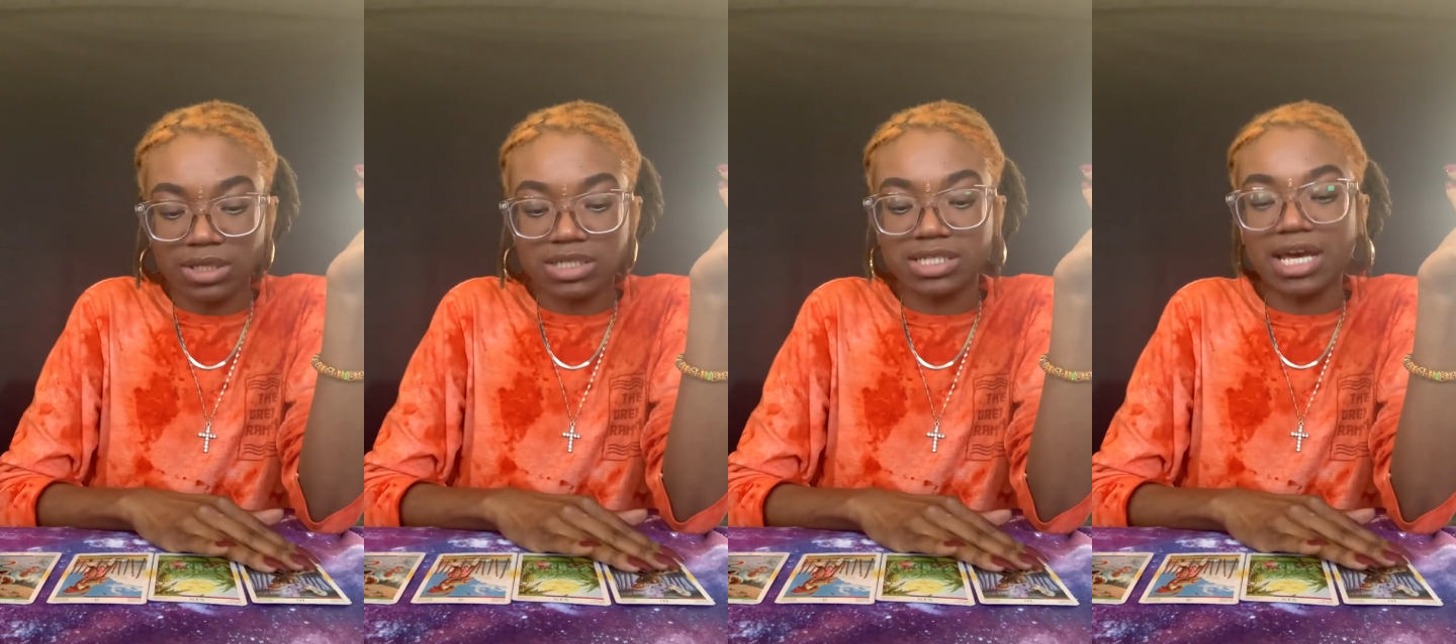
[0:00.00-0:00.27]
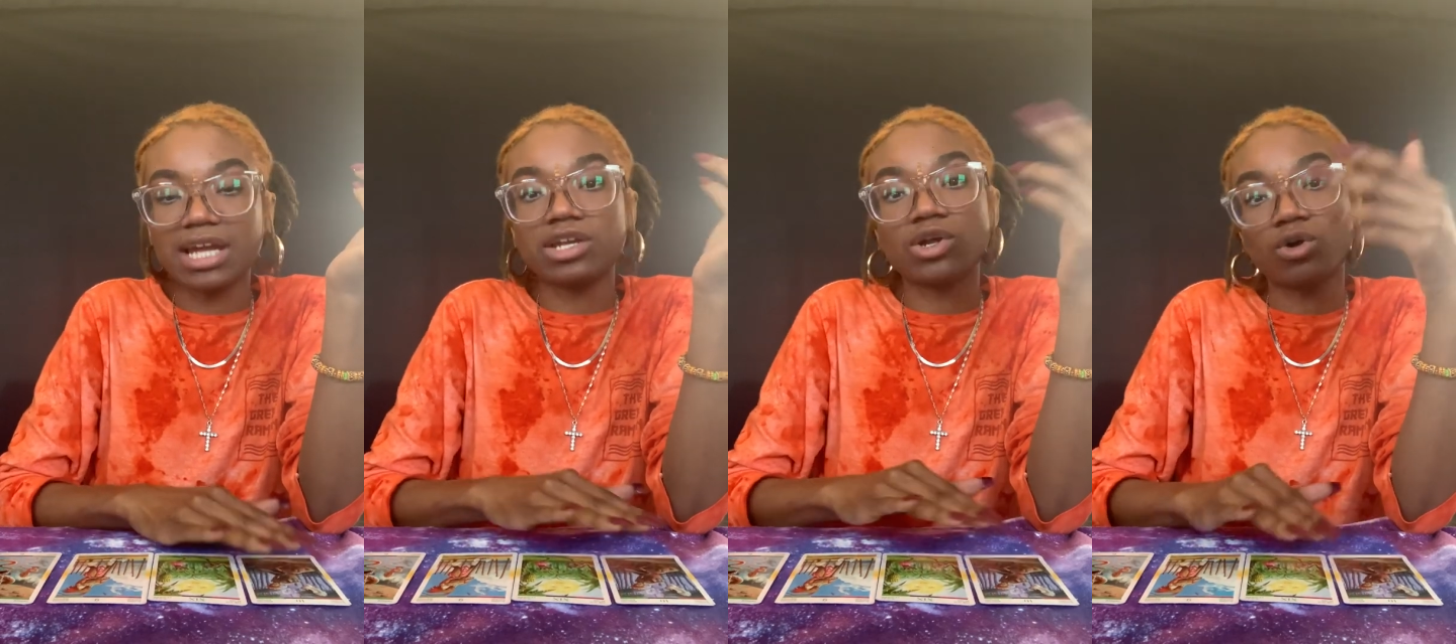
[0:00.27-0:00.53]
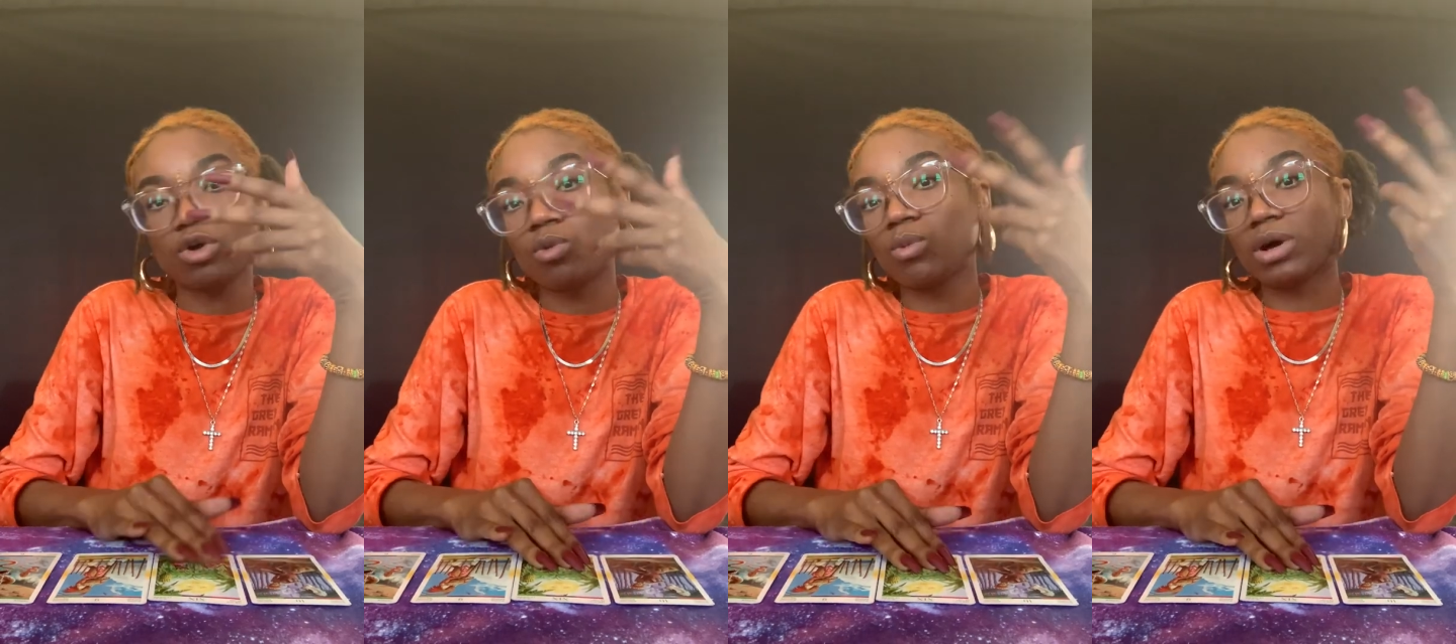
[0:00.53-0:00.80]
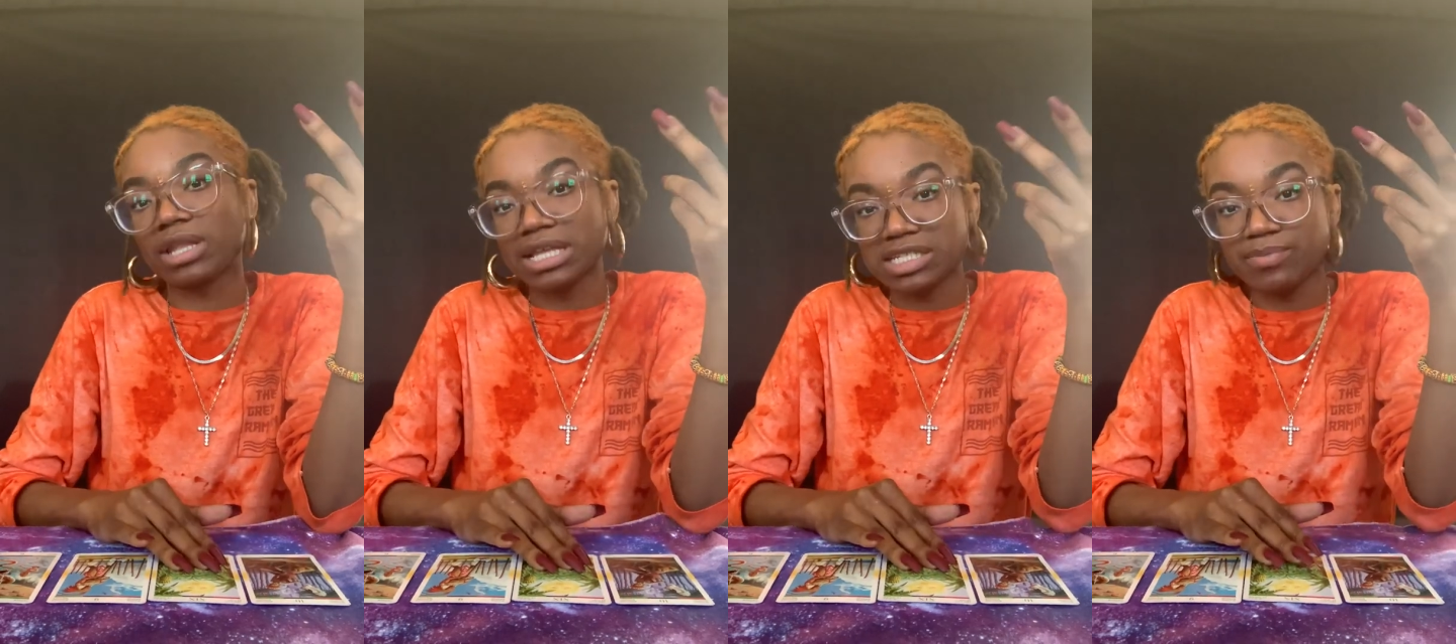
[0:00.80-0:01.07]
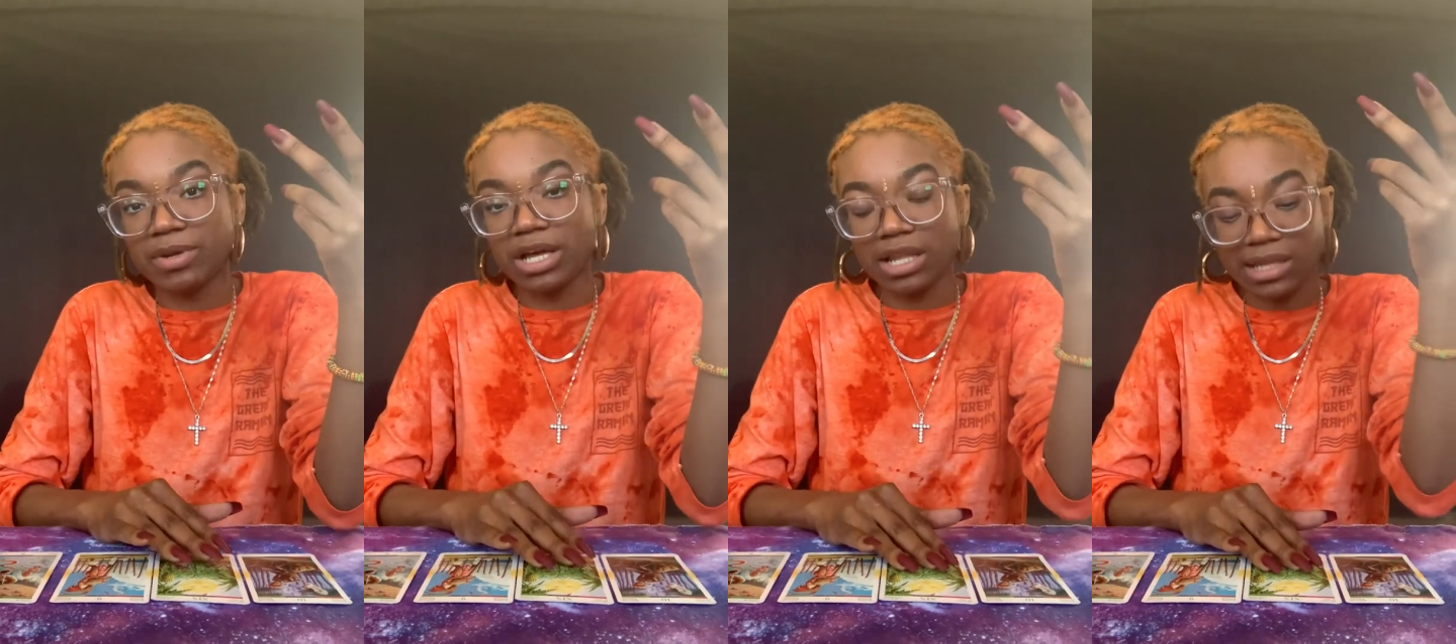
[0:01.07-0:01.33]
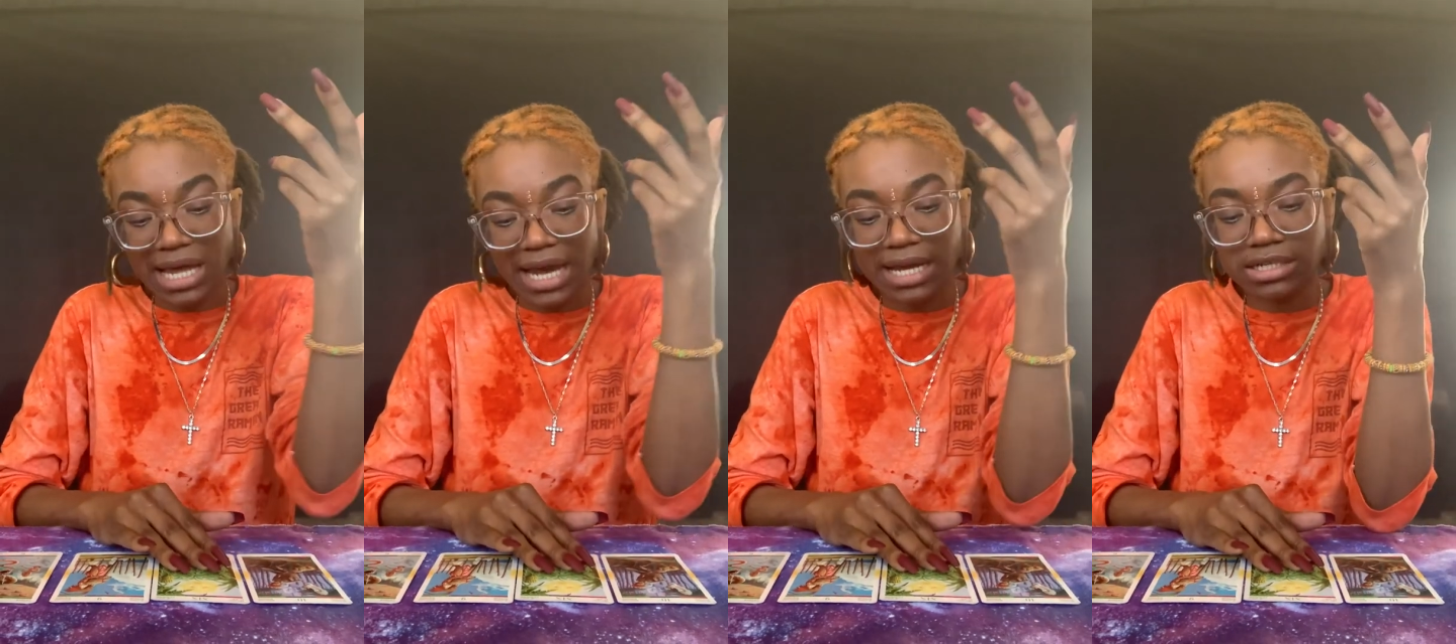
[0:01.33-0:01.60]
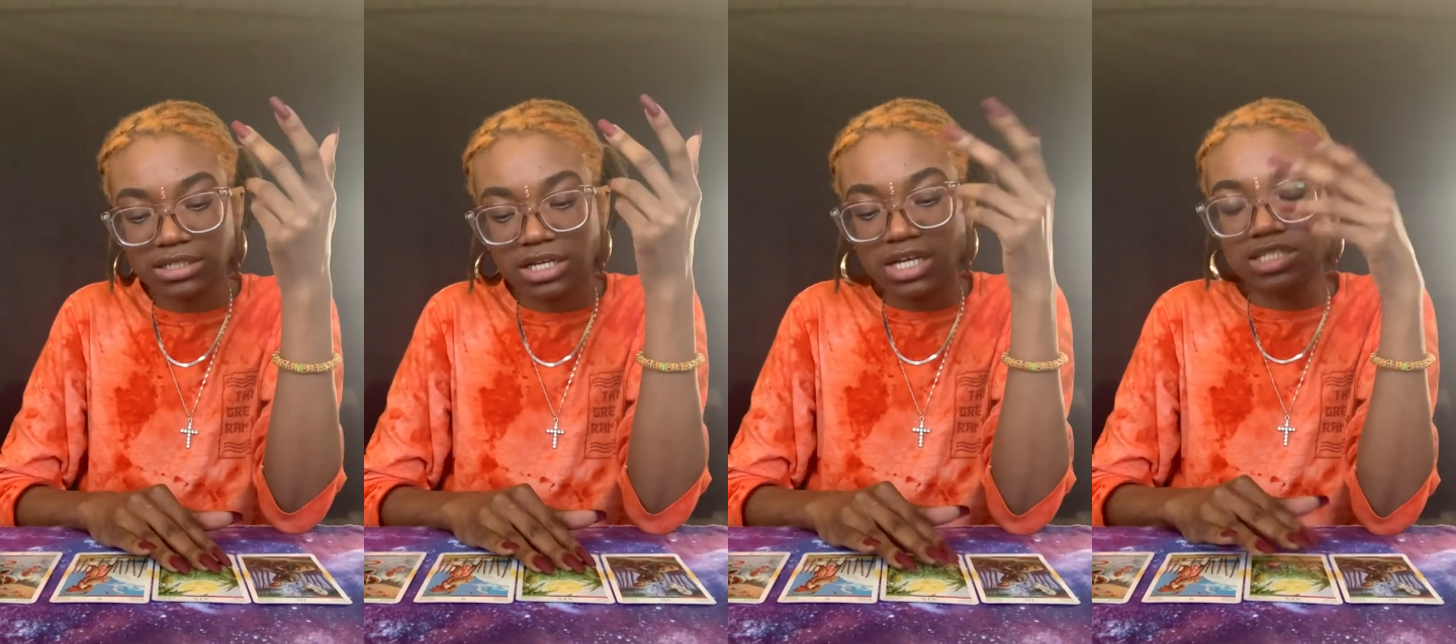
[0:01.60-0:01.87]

take note on what is being liked.